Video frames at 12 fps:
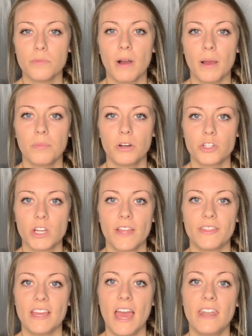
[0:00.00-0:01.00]
my budget at
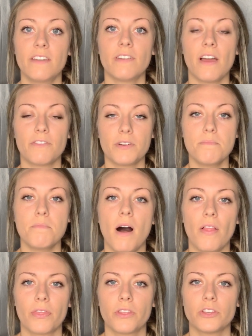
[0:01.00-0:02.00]
the end of every month.